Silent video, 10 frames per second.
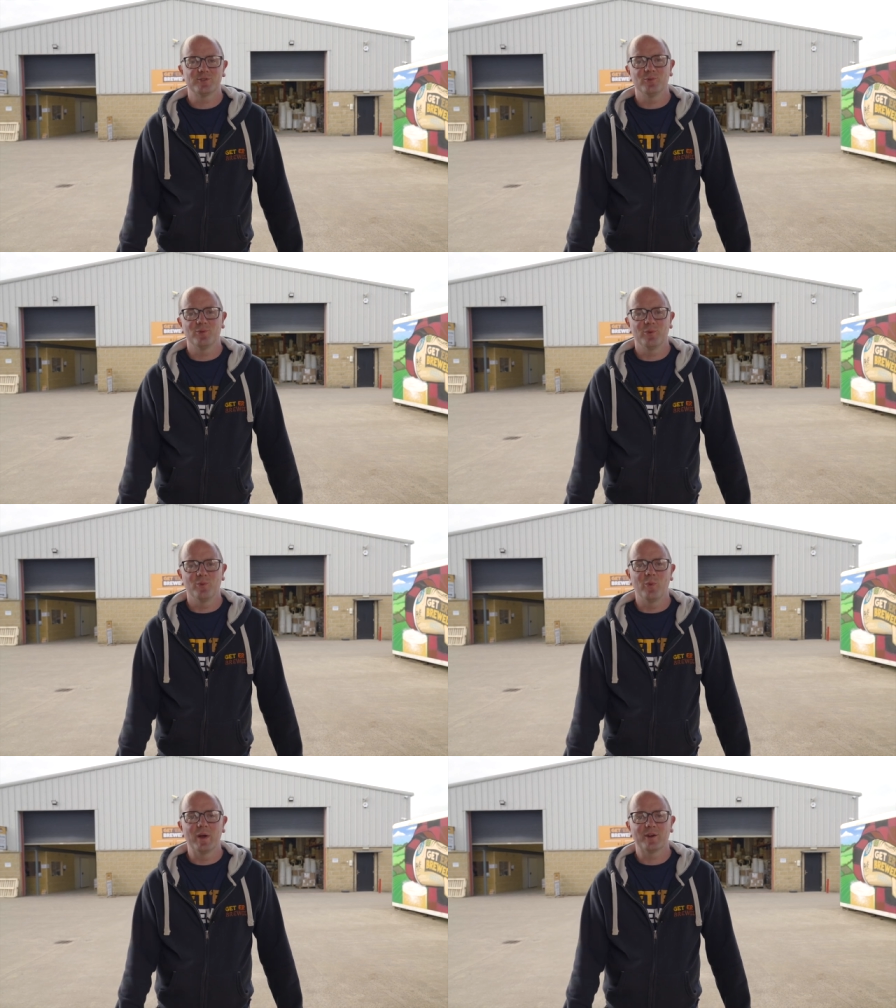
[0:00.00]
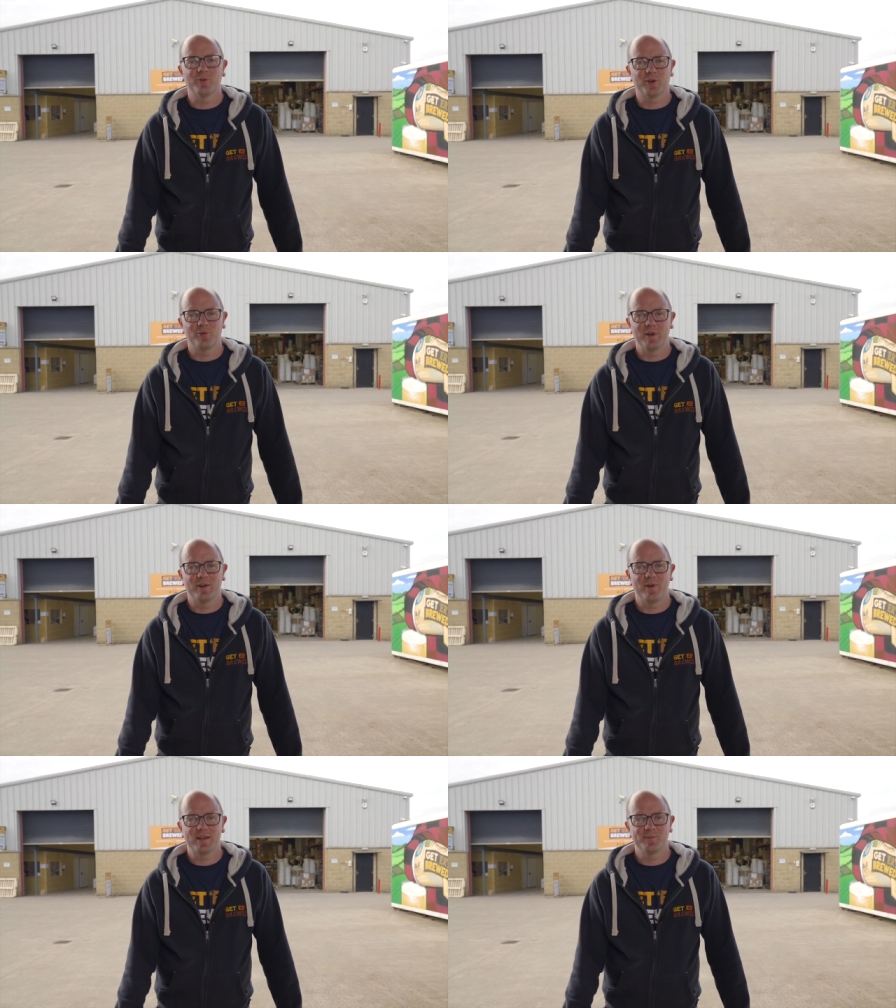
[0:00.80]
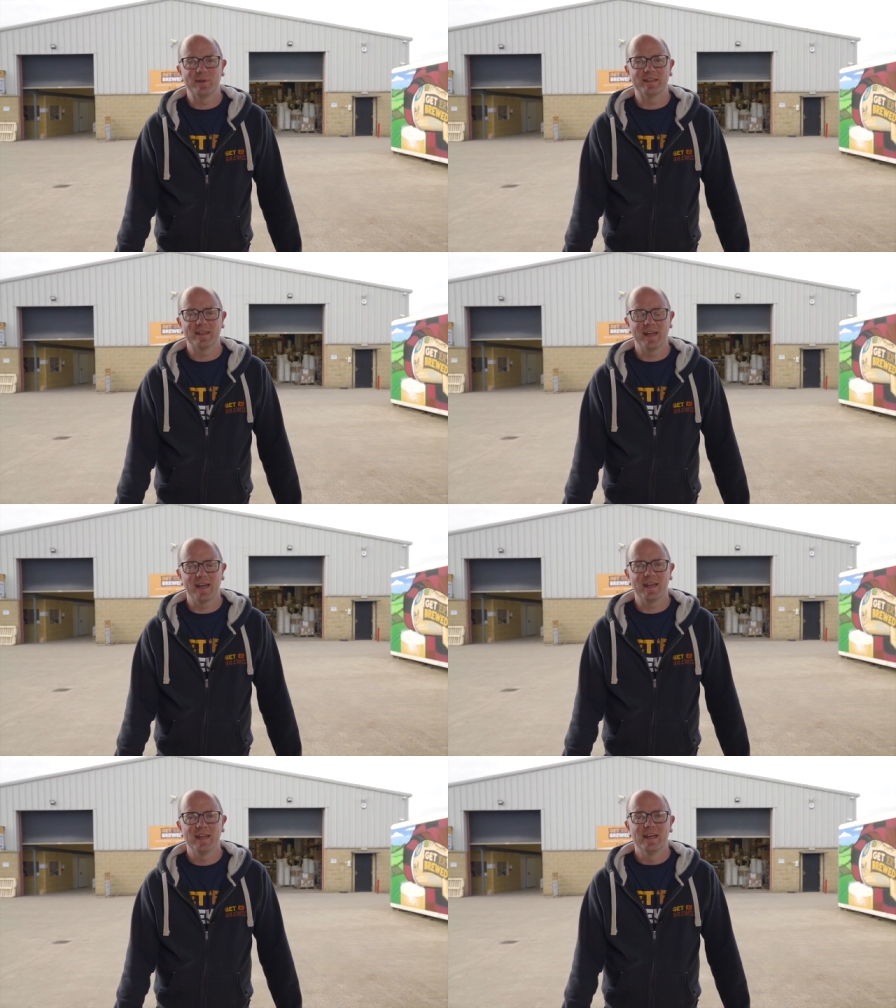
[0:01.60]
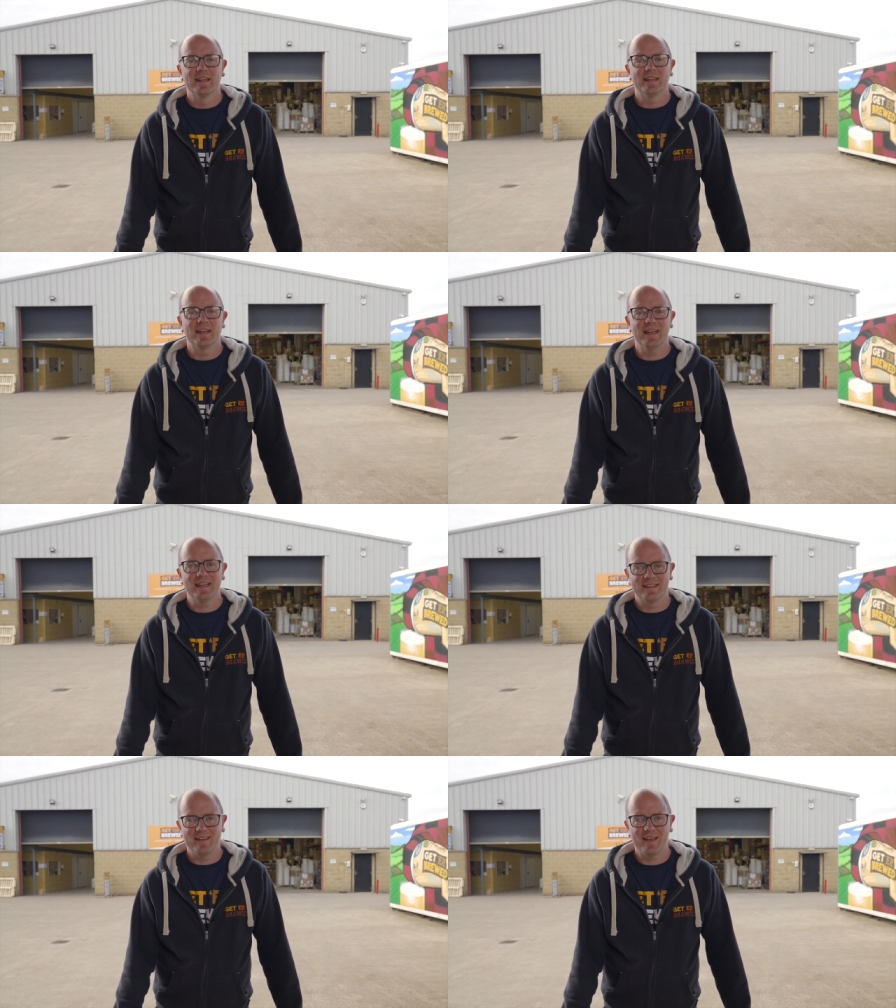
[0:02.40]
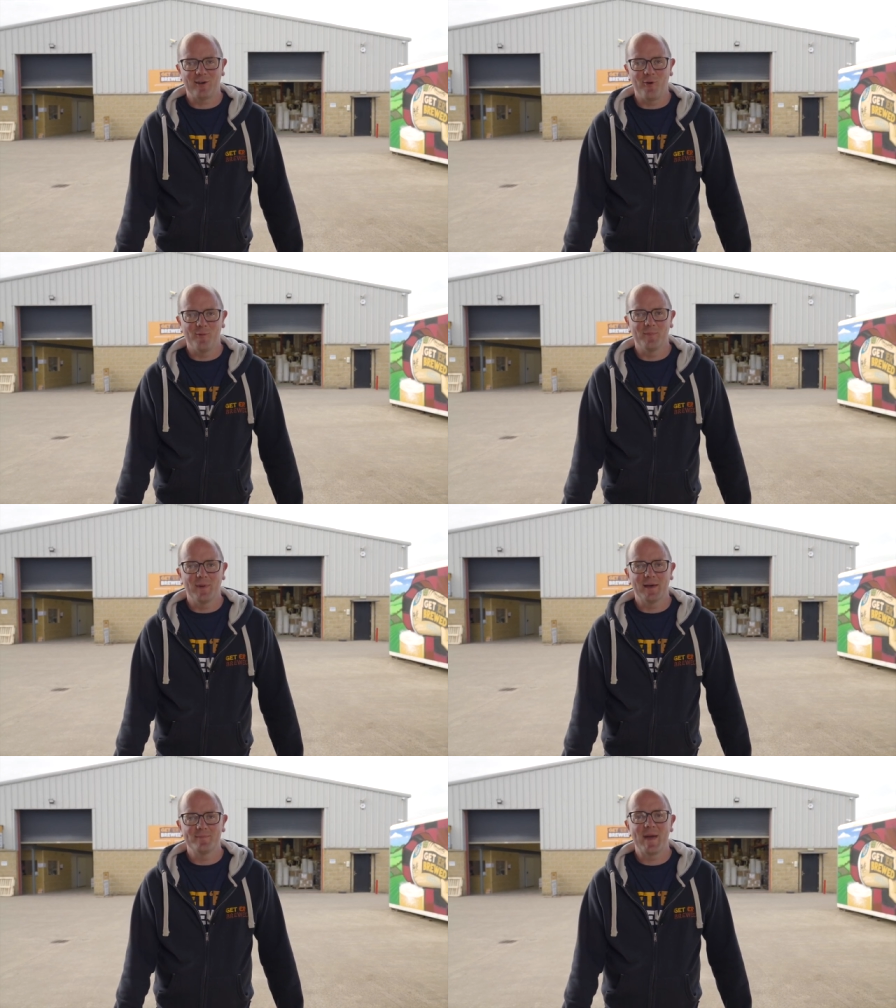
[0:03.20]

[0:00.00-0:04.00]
So we're going to create a recipe today that he can take home and